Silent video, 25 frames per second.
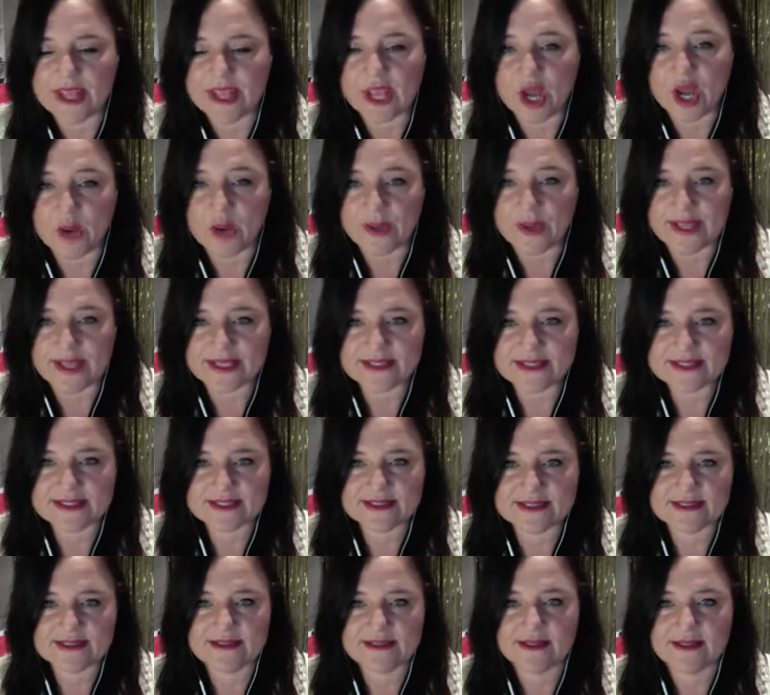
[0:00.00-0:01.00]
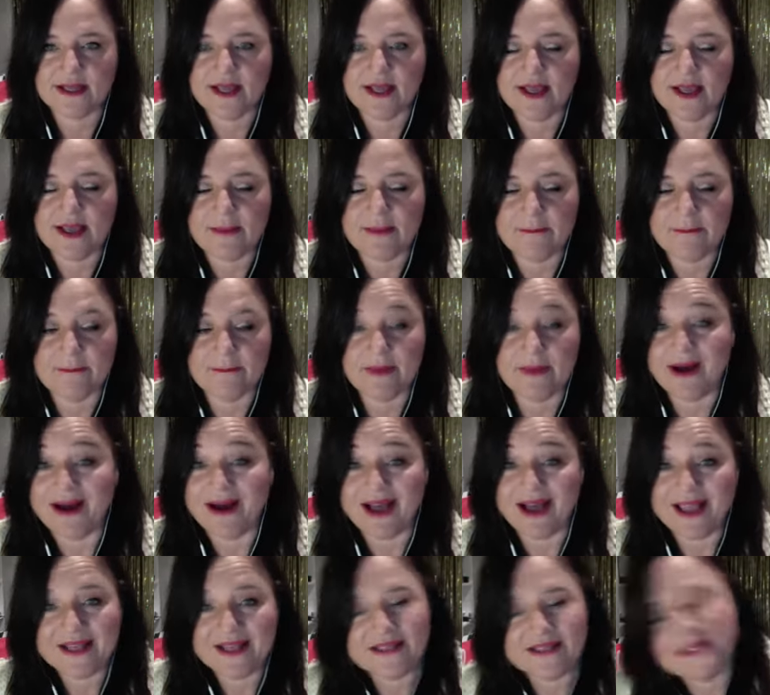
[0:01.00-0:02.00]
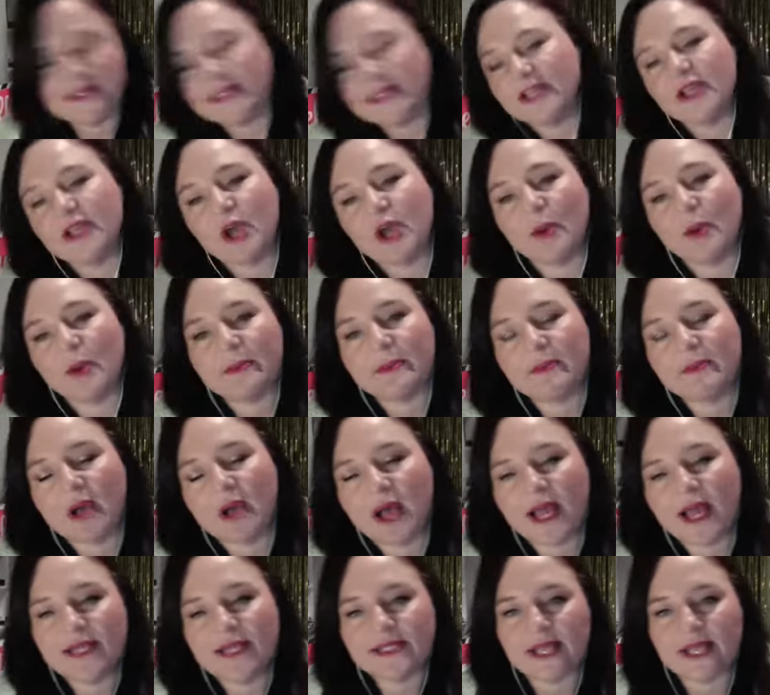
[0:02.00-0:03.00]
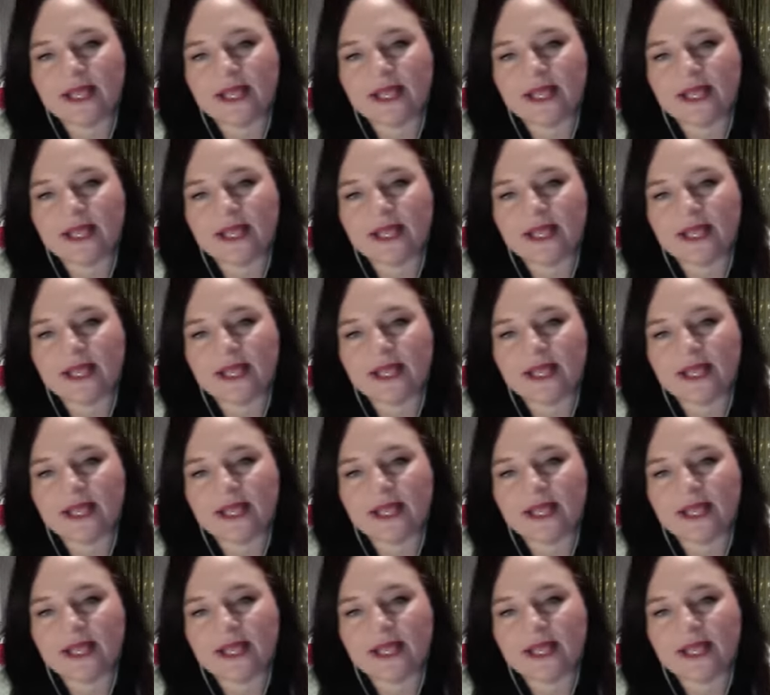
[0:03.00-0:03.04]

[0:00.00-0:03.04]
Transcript: egoic's mind, the egoic mind,